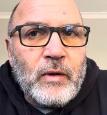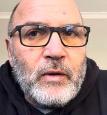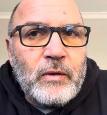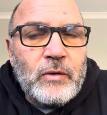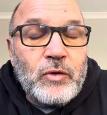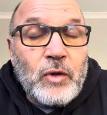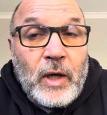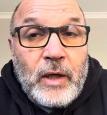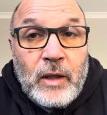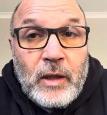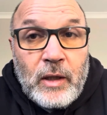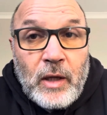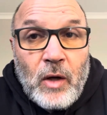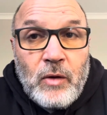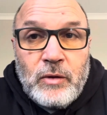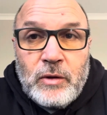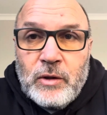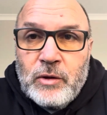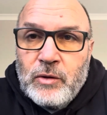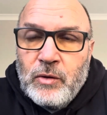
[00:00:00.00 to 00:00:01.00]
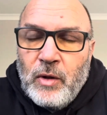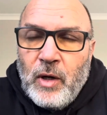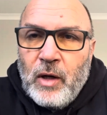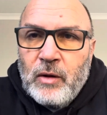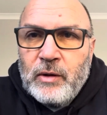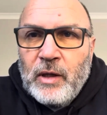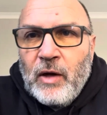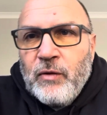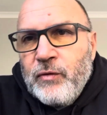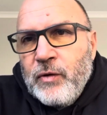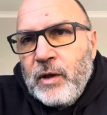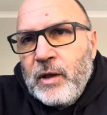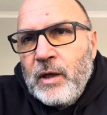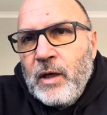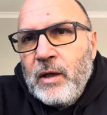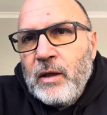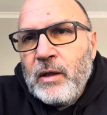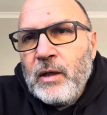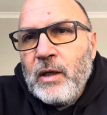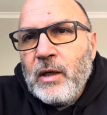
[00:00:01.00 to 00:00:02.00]
training coaches throughout
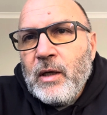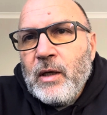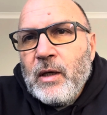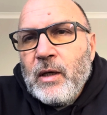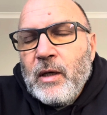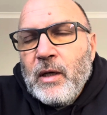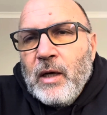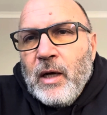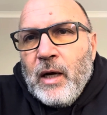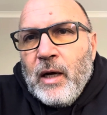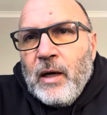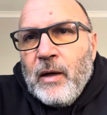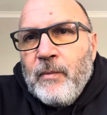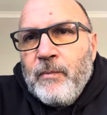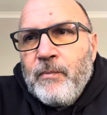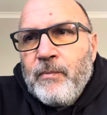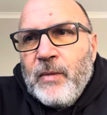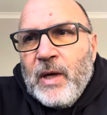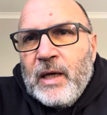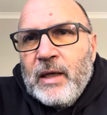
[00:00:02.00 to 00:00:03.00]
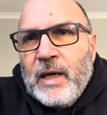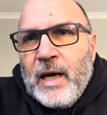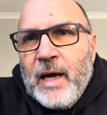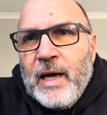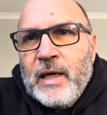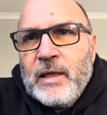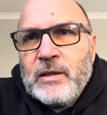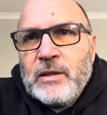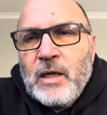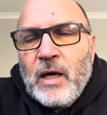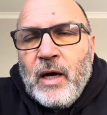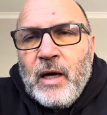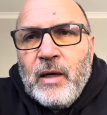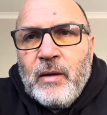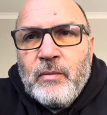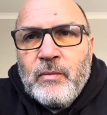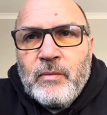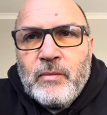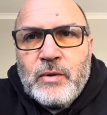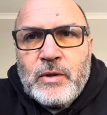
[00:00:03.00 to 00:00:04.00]
Africa. And as
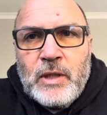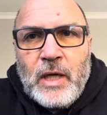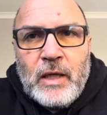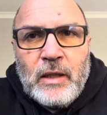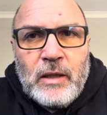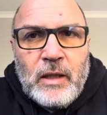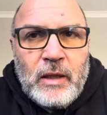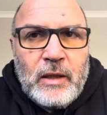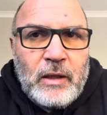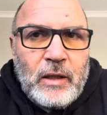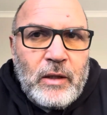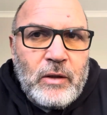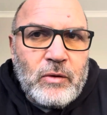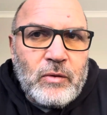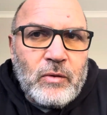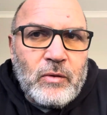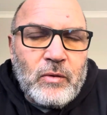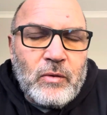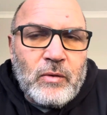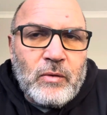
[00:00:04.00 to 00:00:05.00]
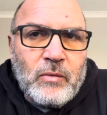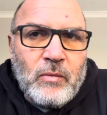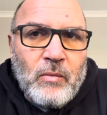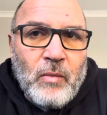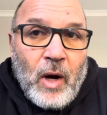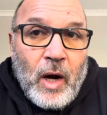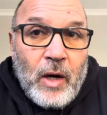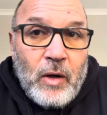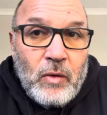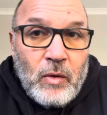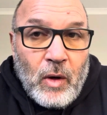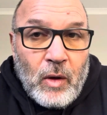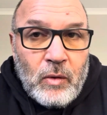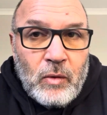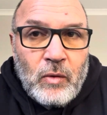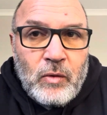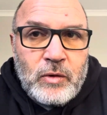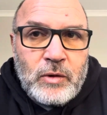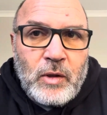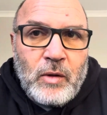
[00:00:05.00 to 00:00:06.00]
I'm settling into my role
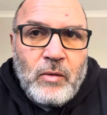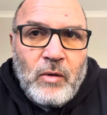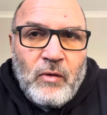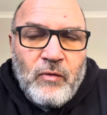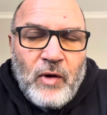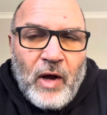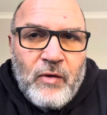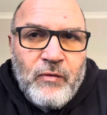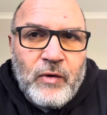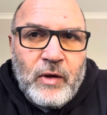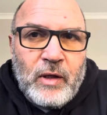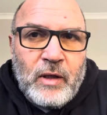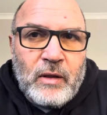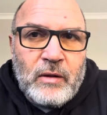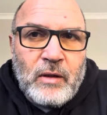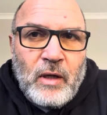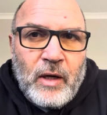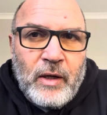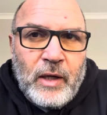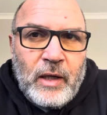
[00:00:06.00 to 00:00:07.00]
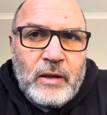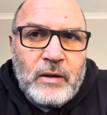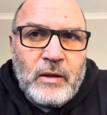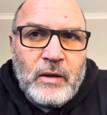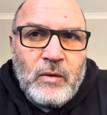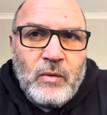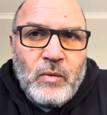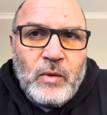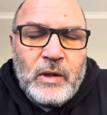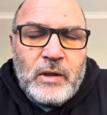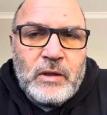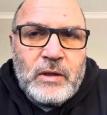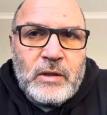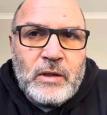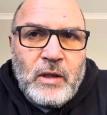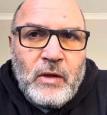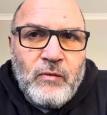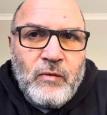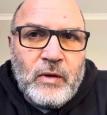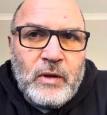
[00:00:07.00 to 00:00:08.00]
also of African director with
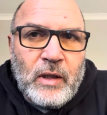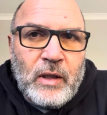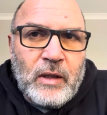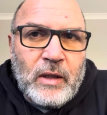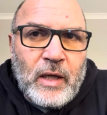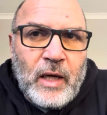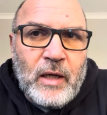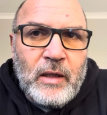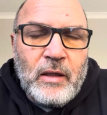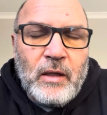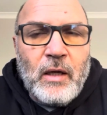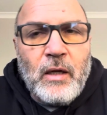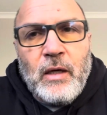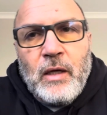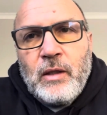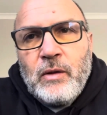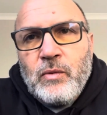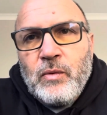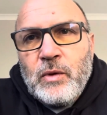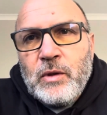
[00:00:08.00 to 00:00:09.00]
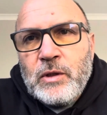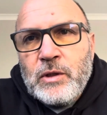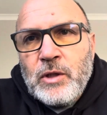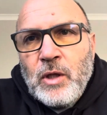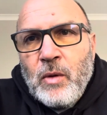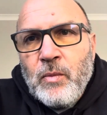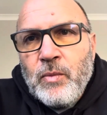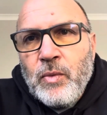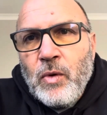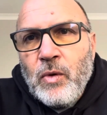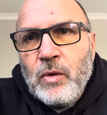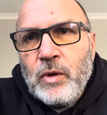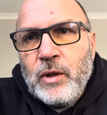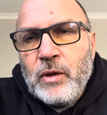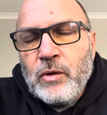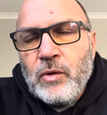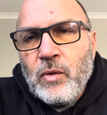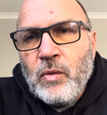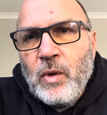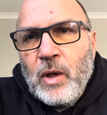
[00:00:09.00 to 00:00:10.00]
Stephen in Kenya and with Jean-Paul
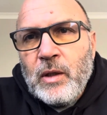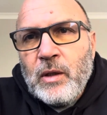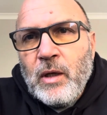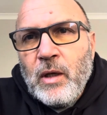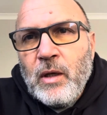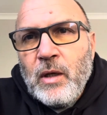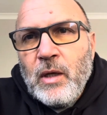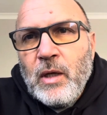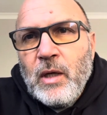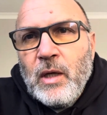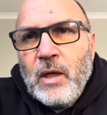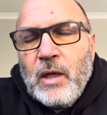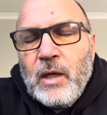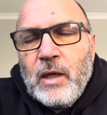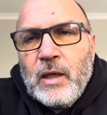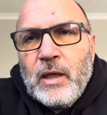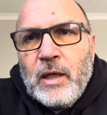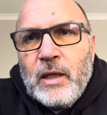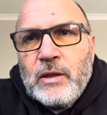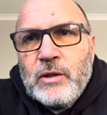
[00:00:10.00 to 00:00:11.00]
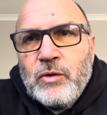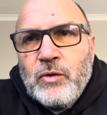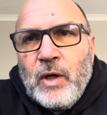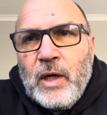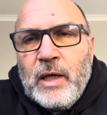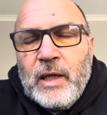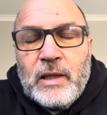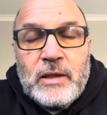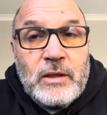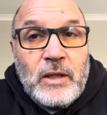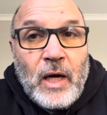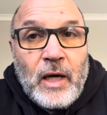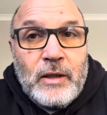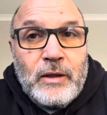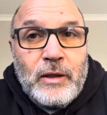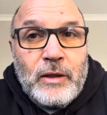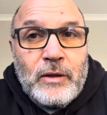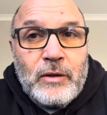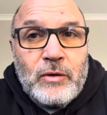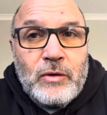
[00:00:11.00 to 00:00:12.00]
in Rwanda, it's really
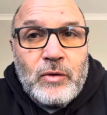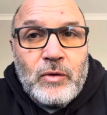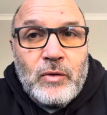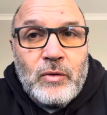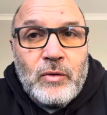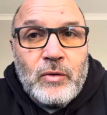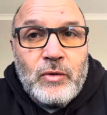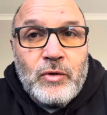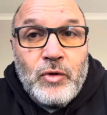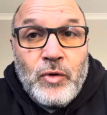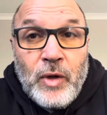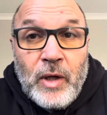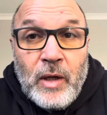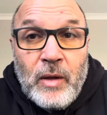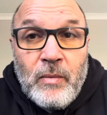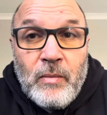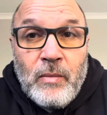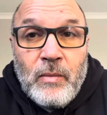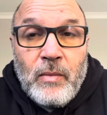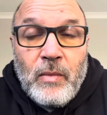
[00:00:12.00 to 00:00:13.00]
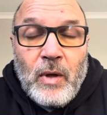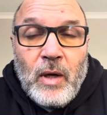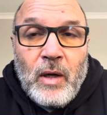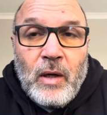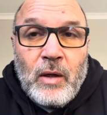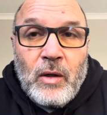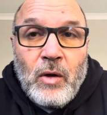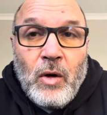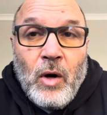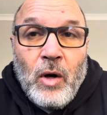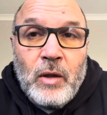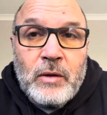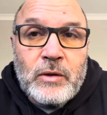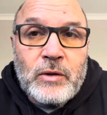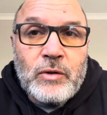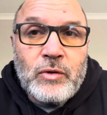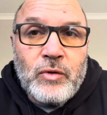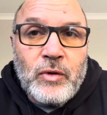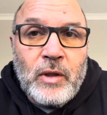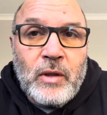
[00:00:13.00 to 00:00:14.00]
exciting to dream
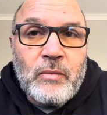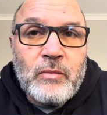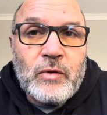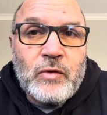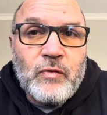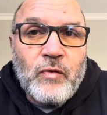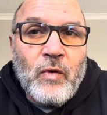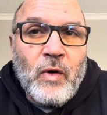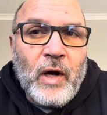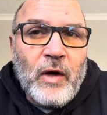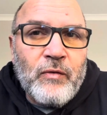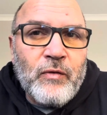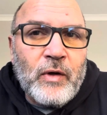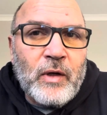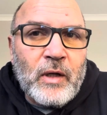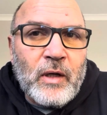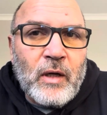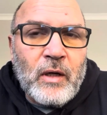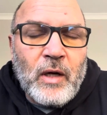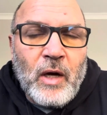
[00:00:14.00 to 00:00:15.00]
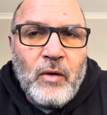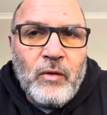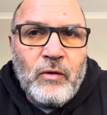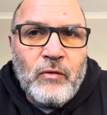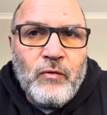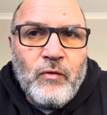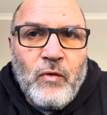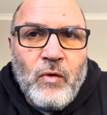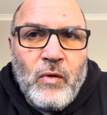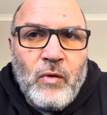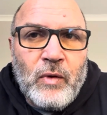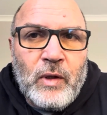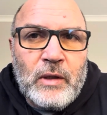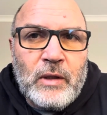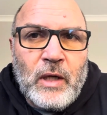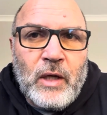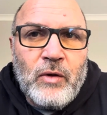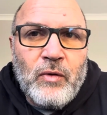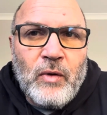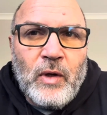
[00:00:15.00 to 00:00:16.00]
God's dreams for Africa going forward,
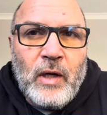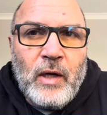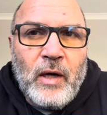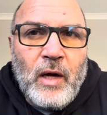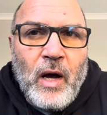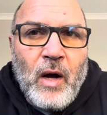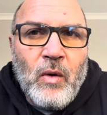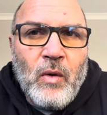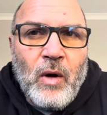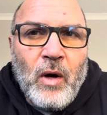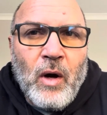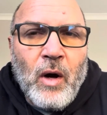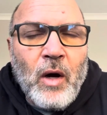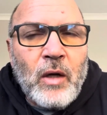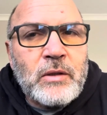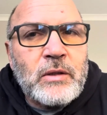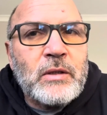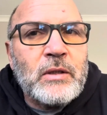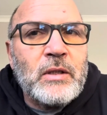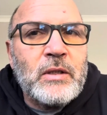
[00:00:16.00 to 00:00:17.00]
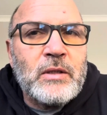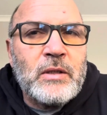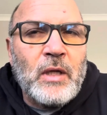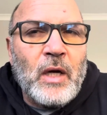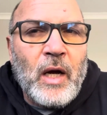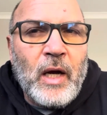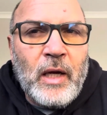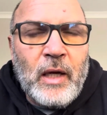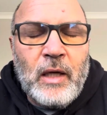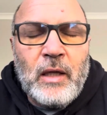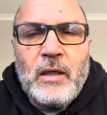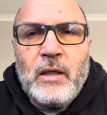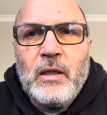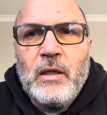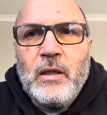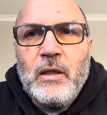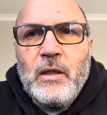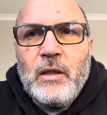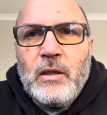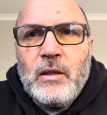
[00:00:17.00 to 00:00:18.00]
and really our heart's desire
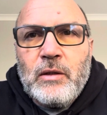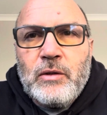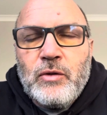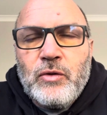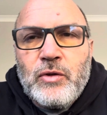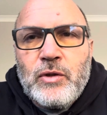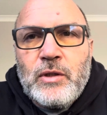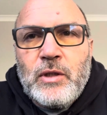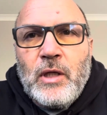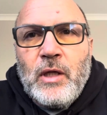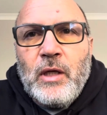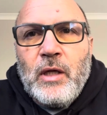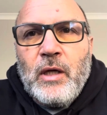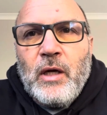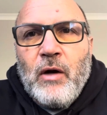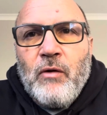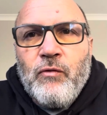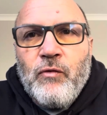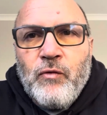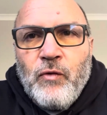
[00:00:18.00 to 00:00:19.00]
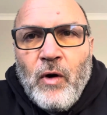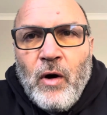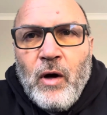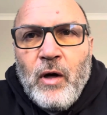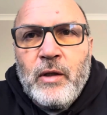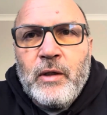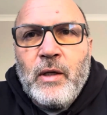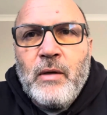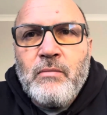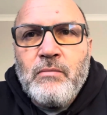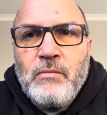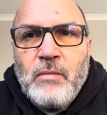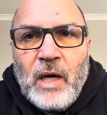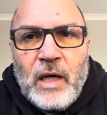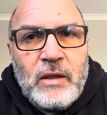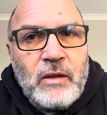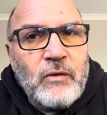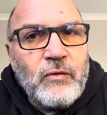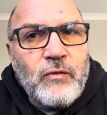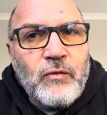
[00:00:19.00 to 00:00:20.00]
to see a father,
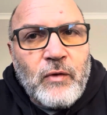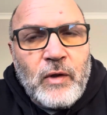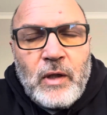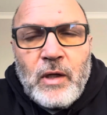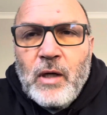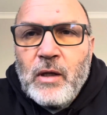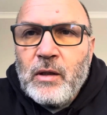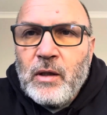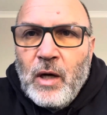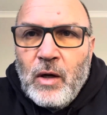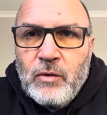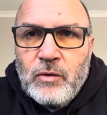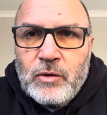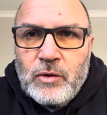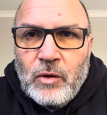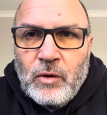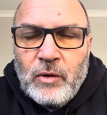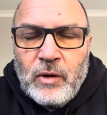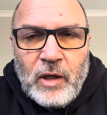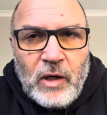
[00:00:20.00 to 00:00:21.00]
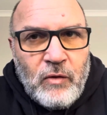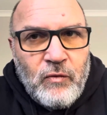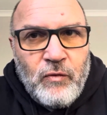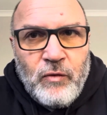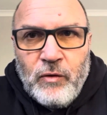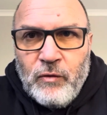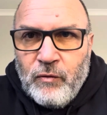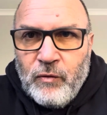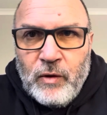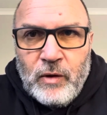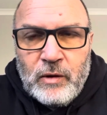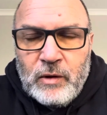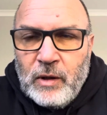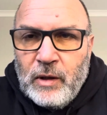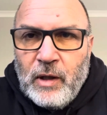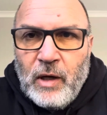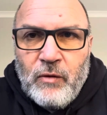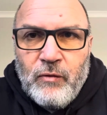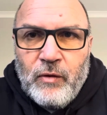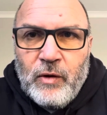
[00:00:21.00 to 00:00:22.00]
mother figure coach on every field
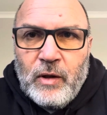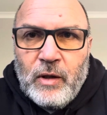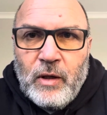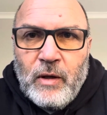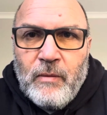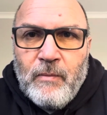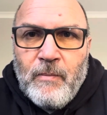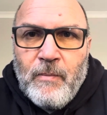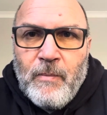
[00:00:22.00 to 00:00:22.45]
in Africa.